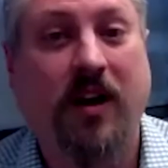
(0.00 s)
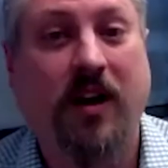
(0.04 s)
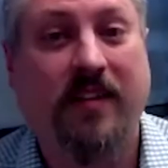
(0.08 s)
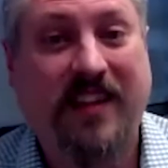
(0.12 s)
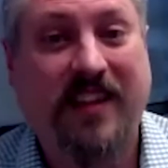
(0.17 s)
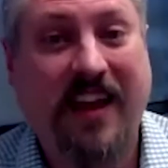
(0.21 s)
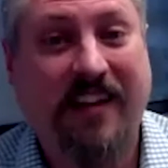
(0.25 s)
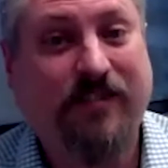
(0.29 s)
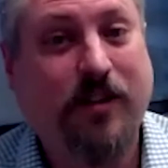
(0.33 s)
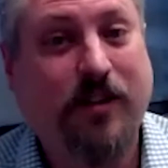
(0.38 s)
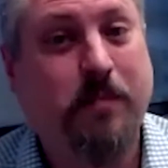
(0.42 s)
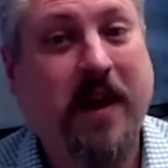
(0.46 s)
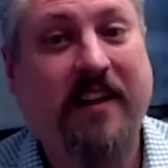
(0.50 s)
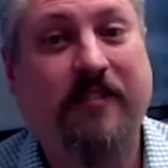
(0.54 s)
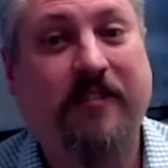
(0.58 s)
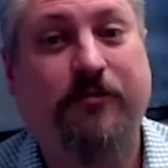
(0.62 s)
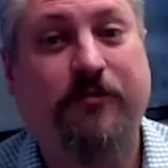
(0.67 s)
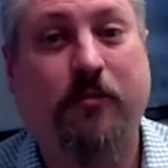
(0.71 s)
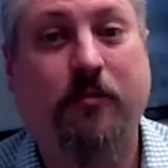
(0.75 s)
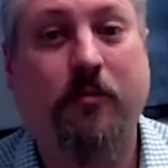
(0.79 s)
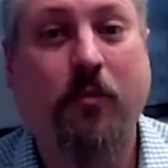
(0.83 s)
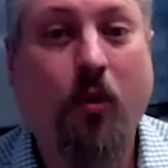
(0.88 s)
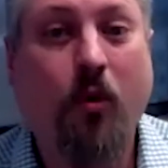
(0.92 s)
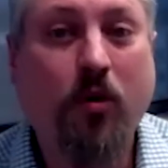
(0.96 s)
They have to pay
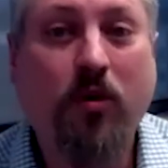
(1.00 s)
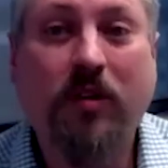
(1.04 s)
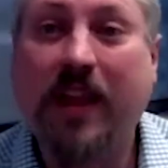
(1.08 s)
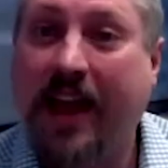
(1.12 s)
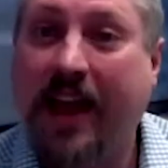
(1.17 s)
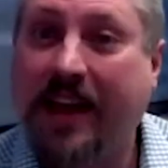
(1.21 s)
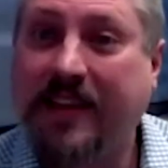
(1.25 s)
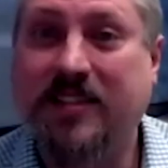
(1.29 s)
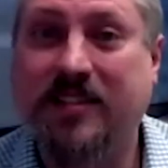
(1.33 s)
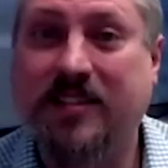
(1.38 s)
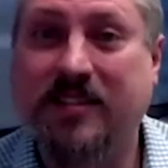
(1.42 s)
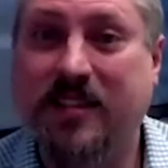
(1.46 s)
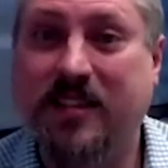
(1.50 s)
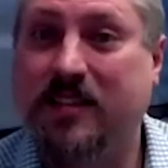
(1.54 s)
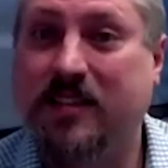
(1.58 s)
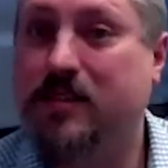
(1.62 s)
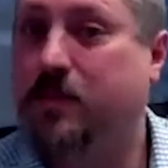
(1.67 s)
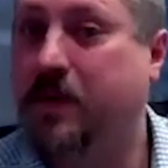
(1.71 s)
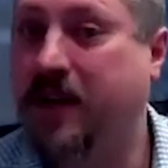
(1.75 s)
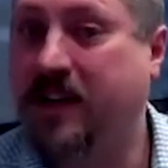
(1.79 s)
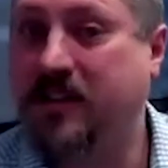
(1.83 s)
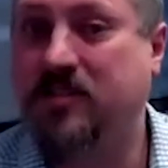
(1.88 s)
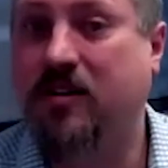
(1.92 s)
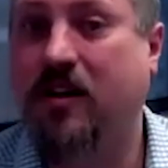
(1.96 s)
for more licenses
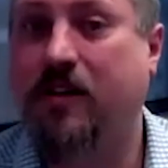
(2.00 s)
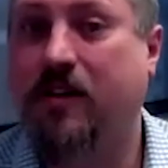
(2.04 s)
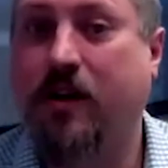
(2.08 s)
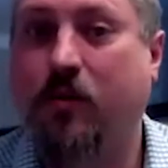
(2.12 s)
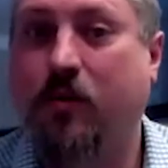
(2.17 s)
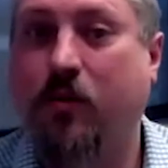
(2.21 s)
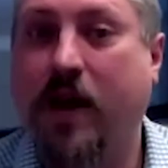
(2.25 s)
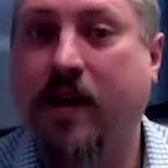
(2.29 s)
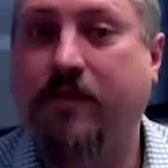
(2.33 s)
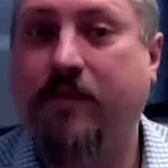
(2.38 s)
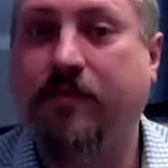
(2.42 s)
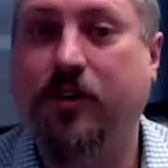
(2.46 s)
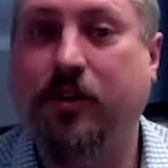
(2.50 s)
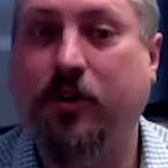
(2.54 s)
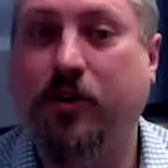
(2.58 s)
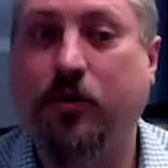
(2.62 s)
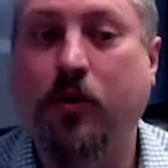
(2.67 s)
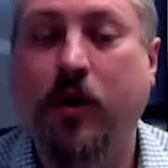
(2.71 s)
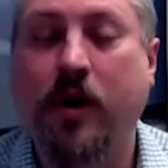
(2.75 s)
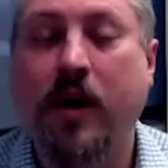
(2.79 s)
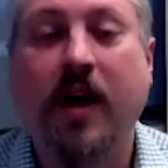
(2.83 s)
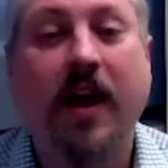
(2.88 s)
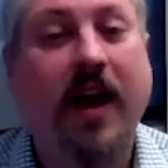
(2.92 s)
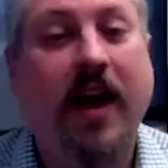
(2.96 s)
based on their revenue,
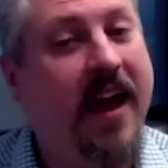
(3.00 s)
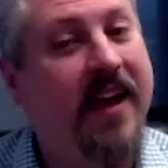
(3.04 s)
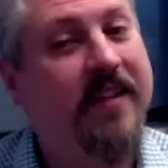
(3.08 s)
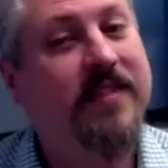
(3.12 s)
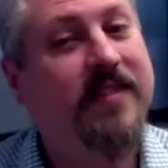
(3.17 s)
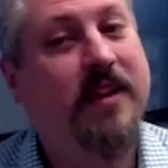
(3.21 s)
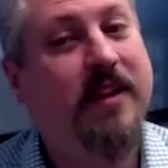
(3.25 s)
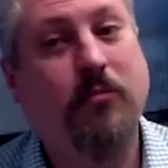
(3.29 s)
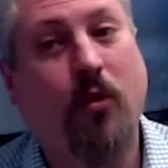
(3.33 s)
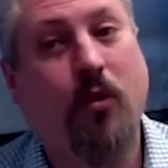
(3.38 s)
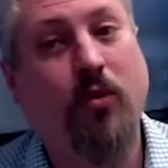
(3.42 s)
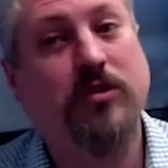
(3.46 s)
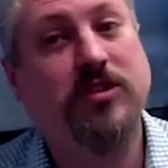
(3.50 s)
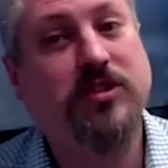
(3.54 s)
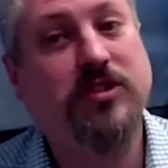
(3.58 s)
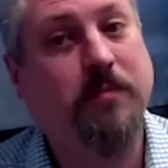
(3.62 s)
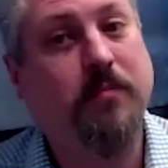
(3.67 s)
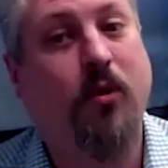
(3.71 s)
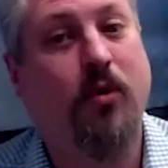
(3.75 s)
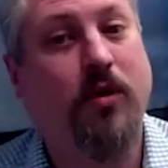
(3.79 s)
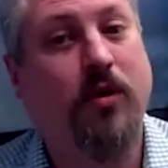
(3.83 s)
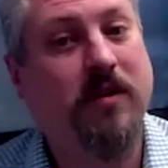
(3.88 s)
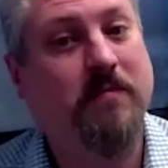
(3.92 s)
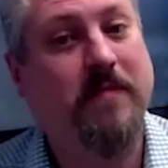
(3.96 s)
and then more
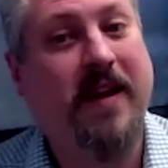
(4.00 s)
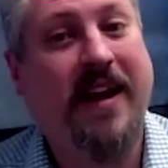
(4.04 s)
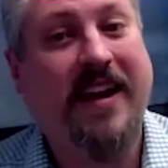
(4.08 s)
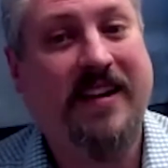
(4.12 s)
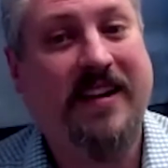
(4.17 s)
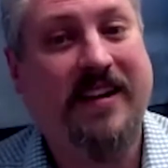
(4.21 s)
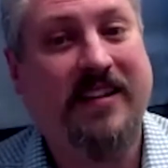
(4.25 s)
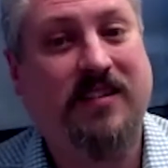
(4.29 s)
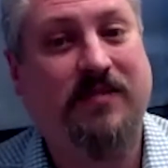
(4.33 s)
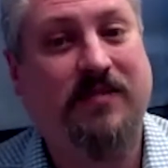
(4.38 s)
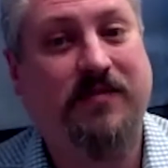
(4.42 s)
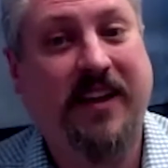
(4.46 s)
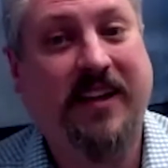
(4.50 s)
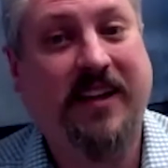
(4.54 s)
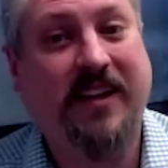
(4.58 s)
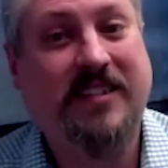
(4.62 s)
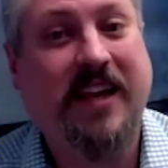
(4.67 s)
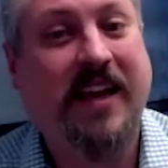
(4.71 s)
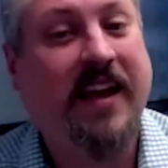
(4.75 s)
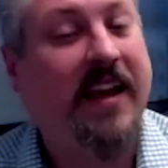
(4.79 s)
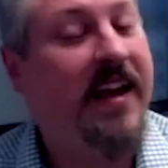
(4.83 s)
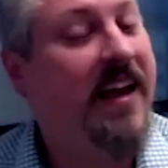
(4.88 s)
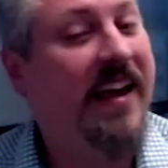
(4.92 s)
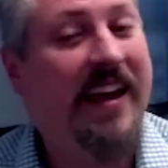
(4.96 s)
support and maintenance fees,
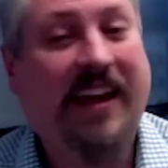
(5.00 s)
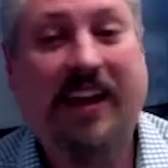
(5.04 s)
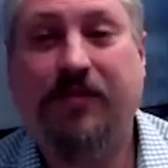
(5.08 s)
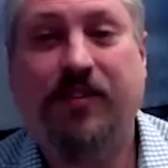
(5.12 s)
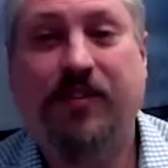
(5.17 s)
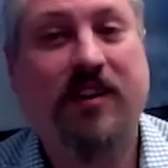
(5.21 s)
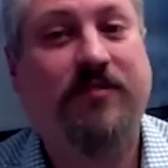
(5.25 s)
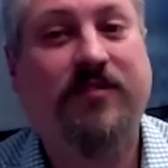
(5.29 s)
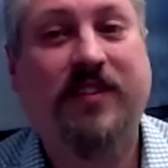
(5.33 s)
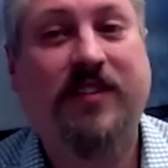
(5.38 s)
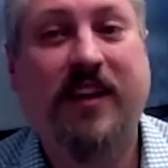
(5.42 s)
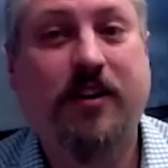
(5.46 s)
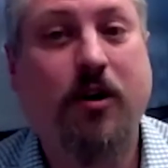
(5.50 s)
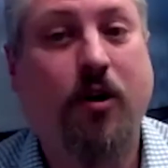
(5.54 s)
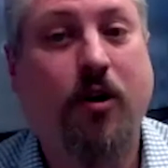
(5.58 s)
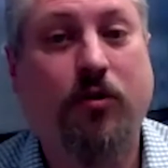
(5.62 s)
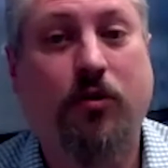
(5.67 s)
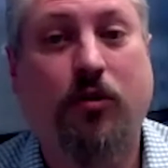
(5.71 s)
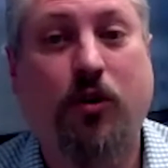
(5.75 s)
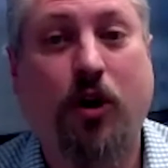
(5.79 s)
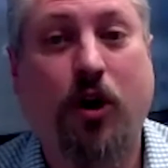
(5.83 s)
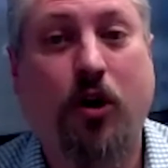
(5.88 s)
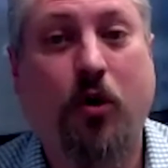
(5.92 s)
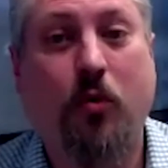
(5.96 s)
even if they don't
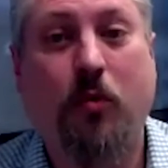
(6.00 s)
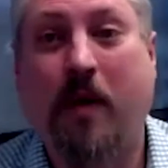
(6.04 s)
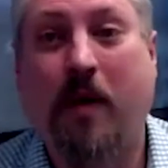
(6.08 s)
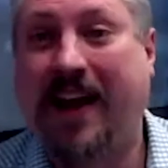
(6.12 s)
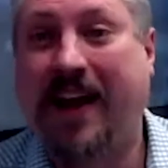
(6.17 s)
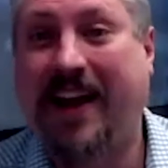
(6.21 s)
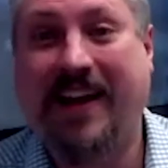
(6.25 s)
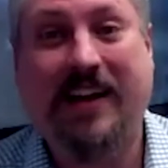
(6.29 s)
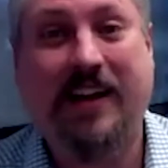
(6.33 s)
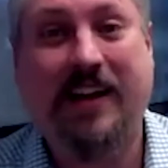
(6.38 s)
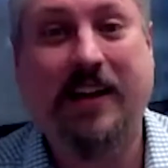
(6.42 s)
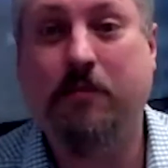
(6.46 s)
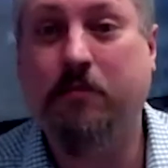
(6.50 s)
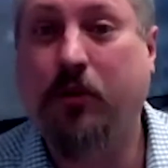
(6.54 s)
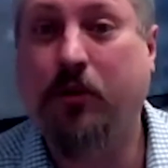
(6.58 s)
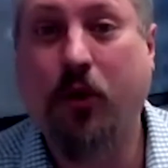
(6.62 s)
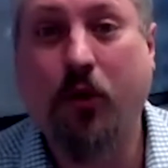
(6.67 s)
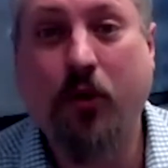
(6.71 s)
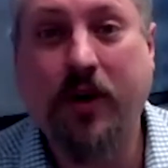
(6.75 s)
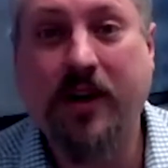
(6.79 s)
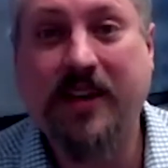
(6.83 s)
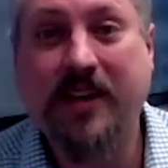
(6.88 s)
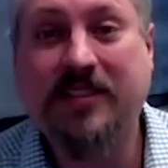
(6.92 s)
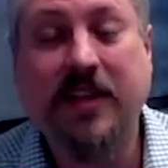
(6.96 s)
grow by any
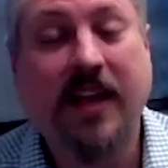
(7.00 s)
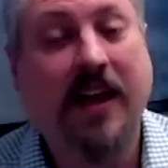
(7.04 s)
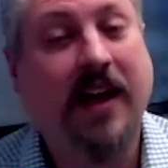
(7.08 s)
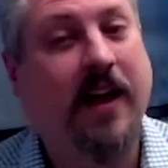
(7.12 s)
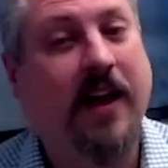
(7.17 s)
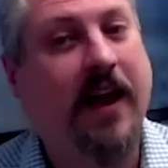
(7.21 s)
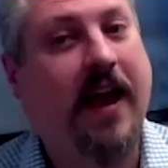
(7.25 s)
employees.